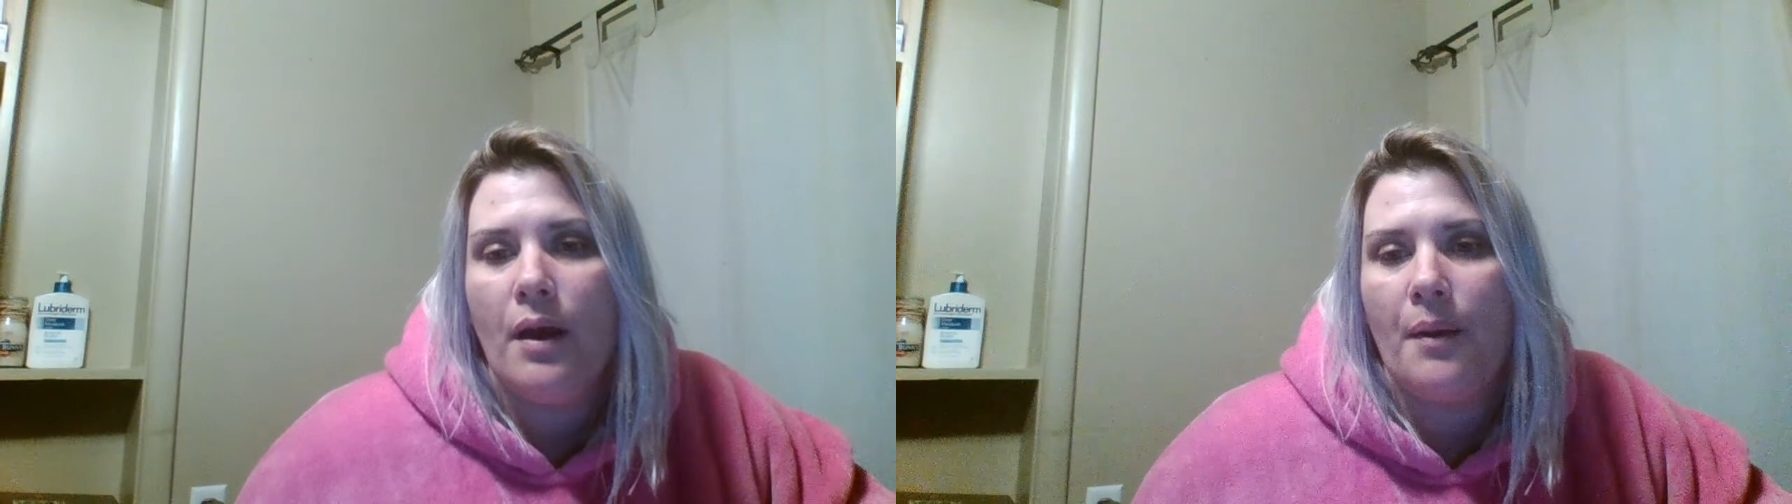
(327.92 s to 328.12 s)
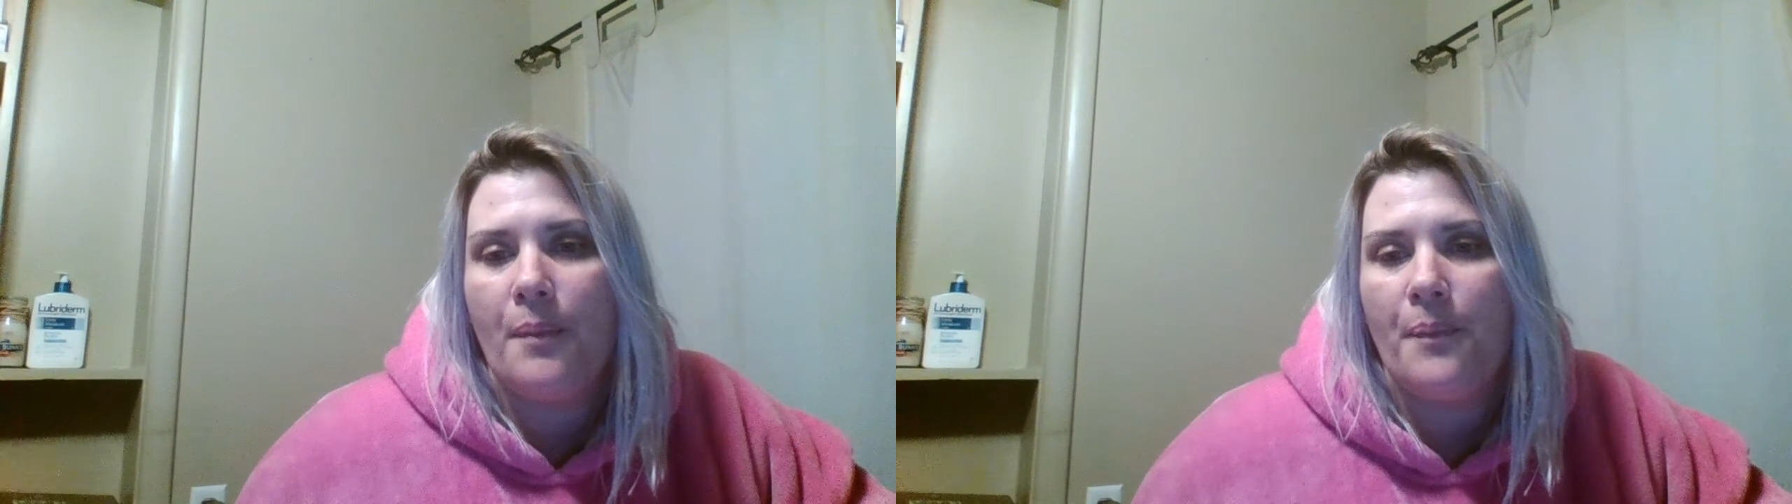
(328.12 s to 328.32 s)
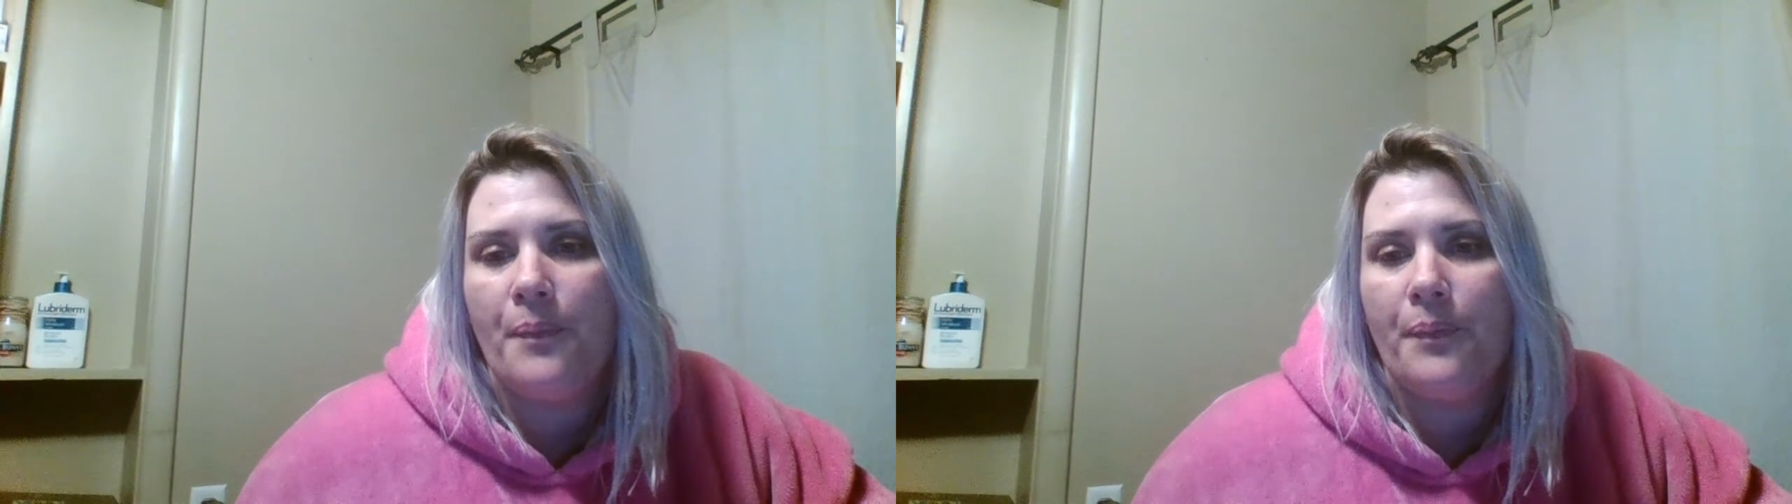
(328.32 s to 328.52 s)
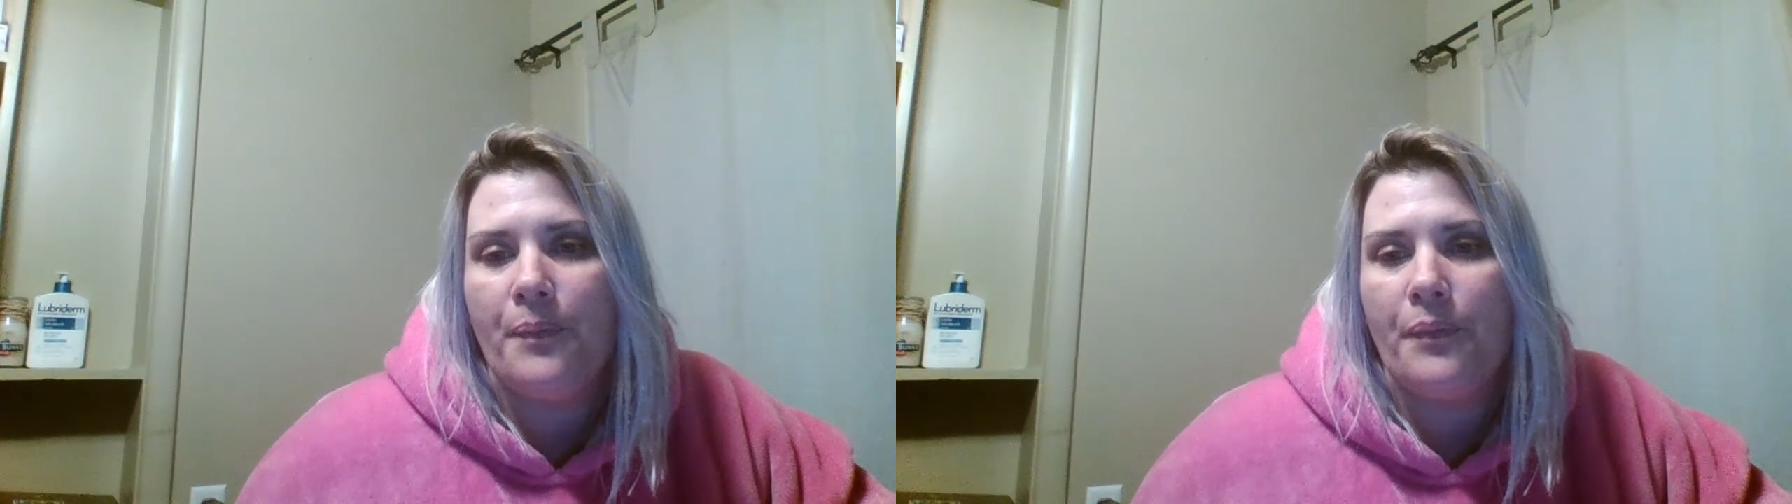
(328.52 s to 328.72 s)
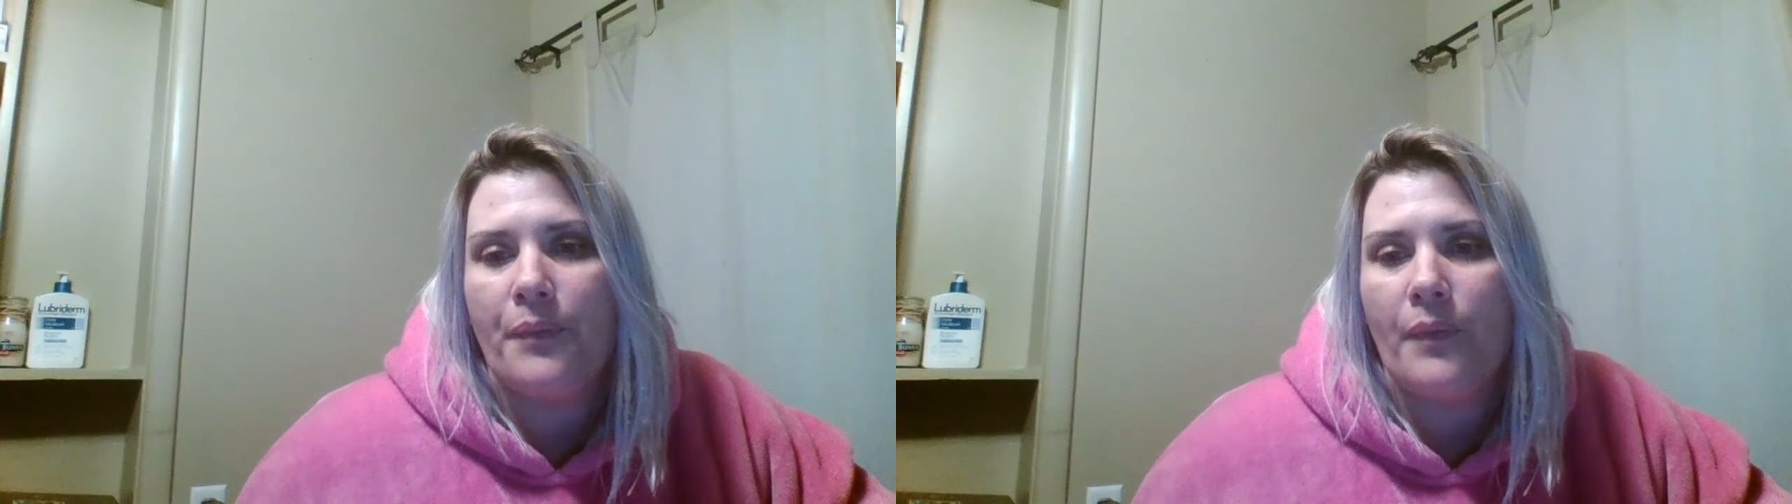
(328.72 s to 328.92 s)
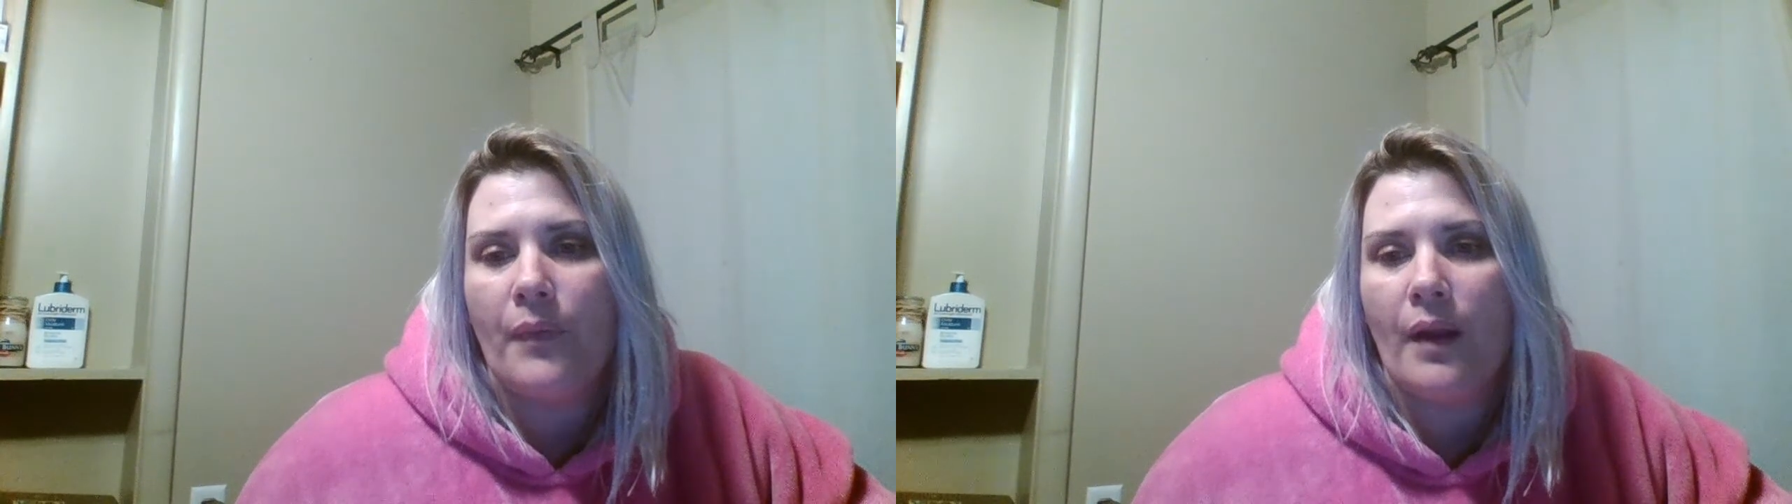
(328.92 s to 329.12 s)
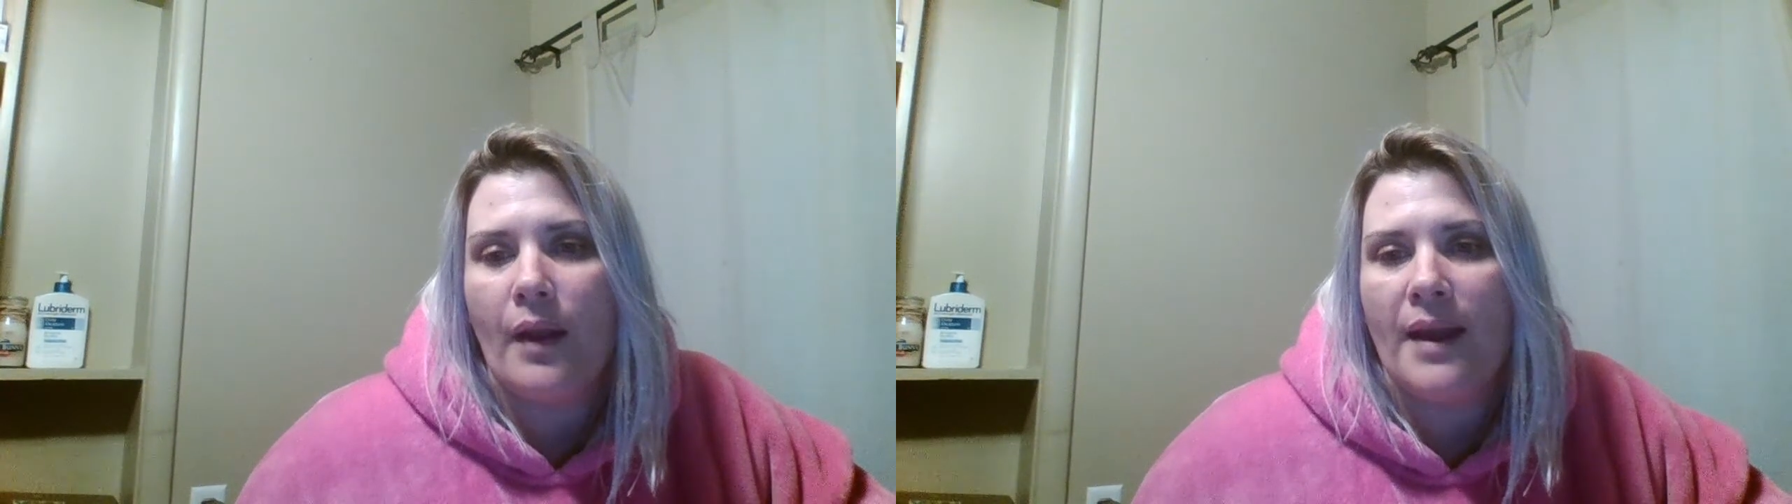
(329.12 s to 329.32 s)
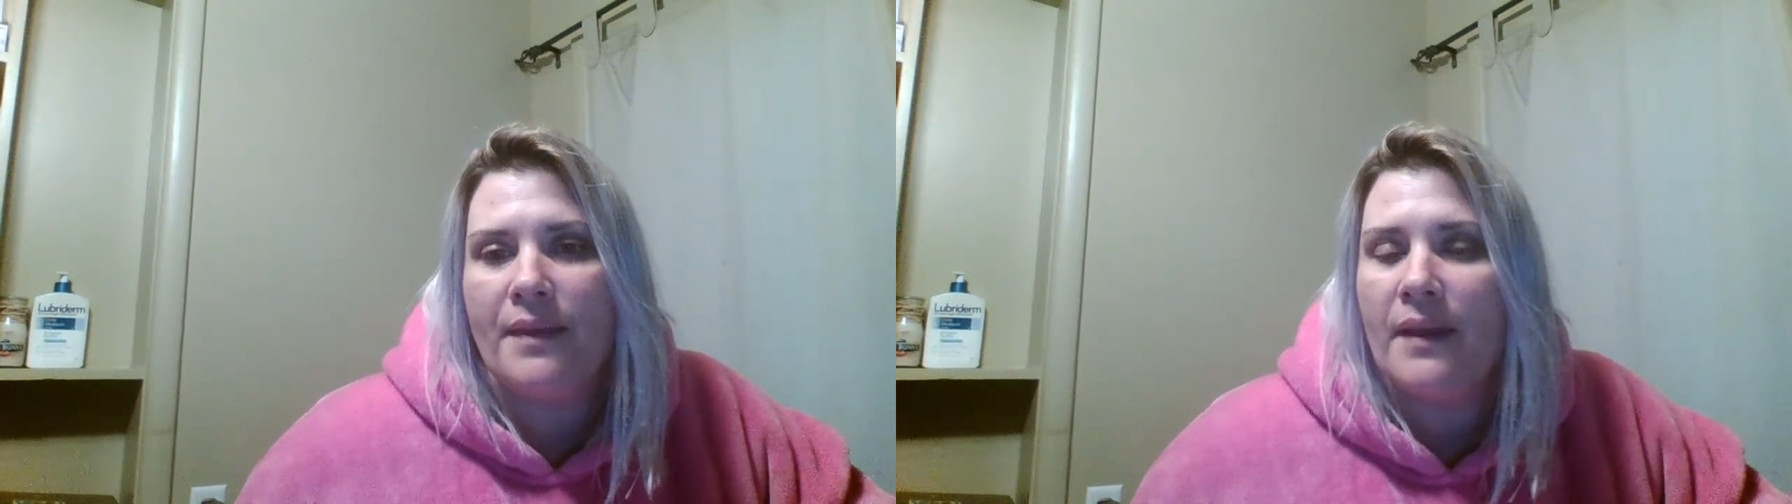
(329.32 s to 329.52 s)

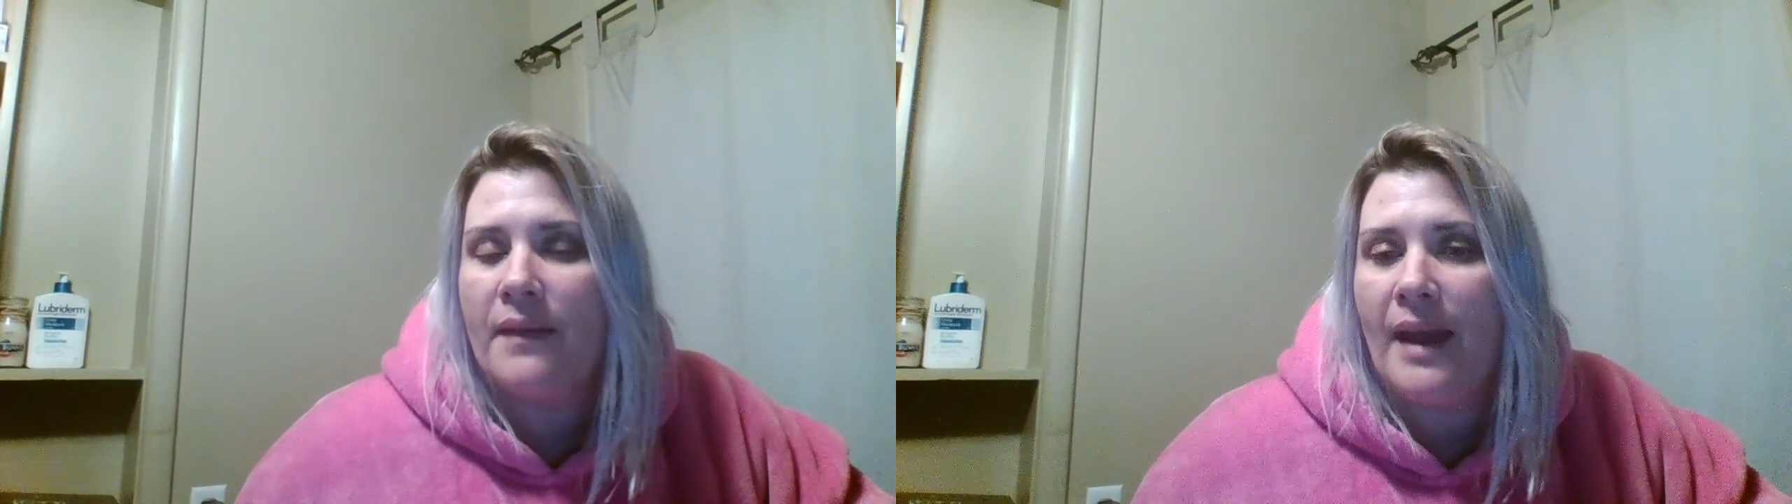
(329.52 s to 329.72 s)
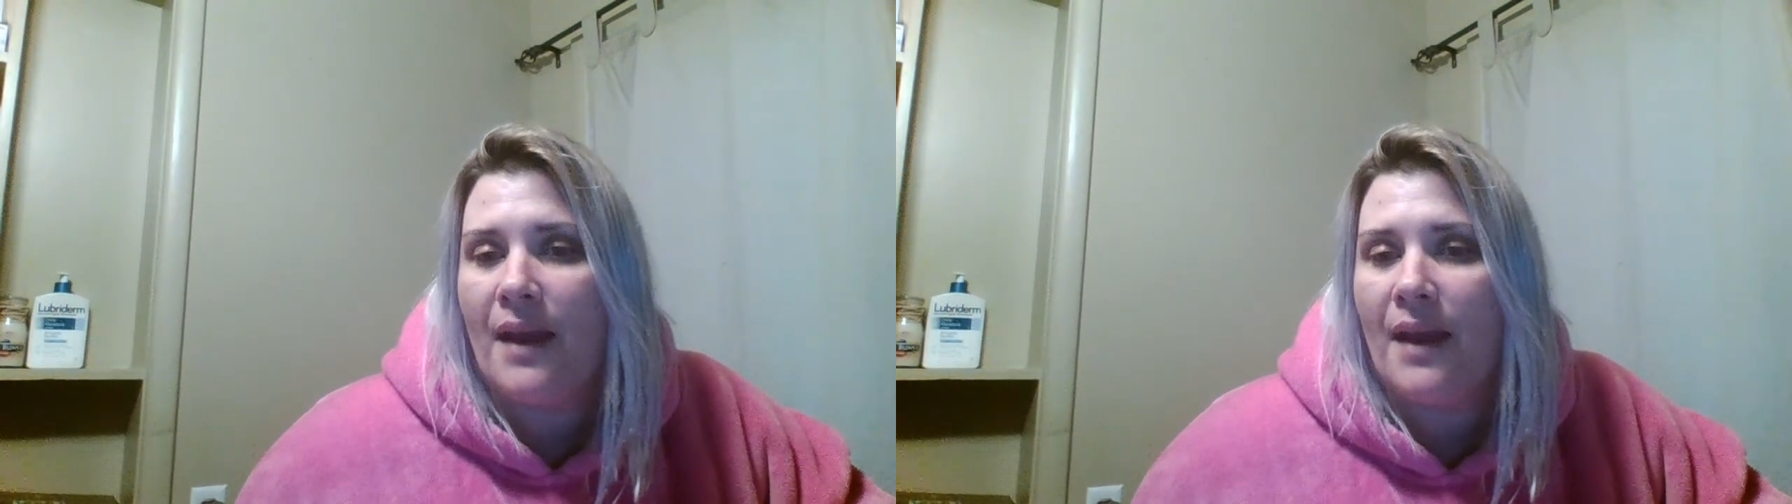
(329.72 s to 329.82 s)
I think they